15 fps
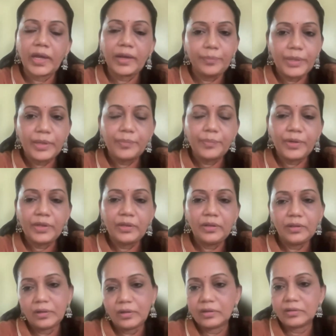and
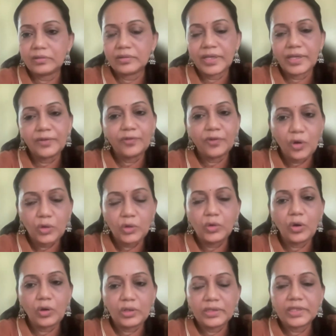people they
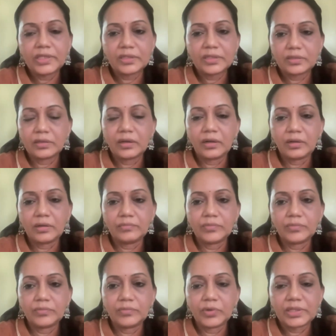follow all these
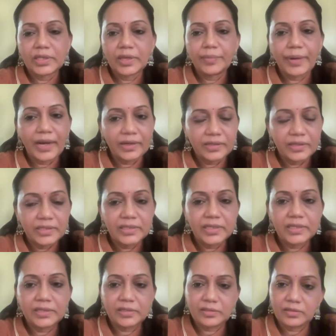you can say
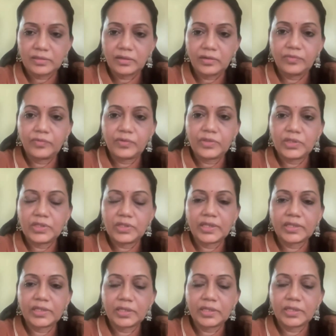practices
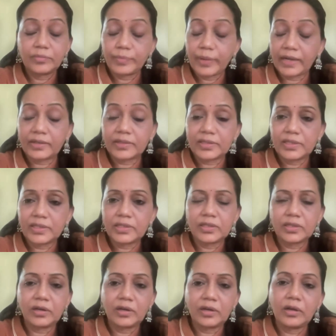
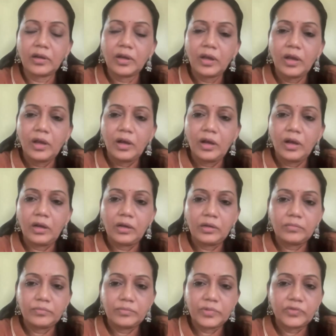practices
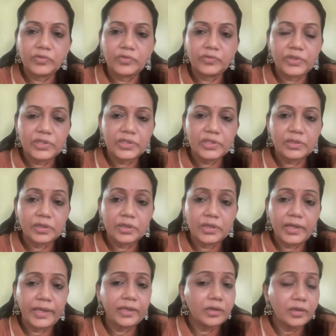which is
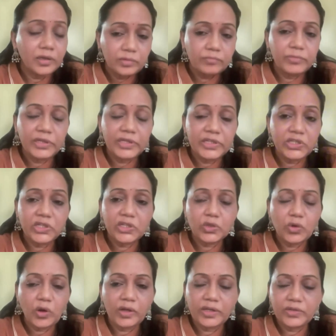like
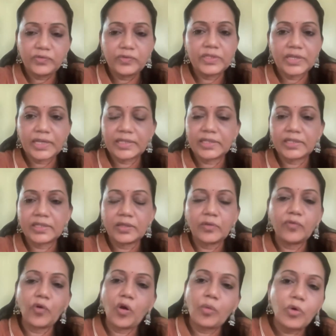indigenous knowledge which exists in
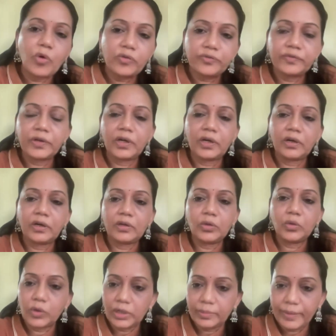the form of
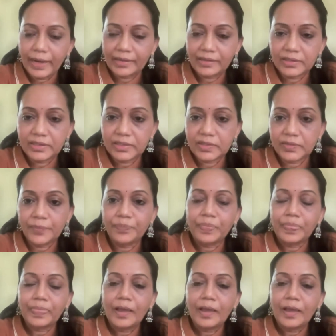local practices.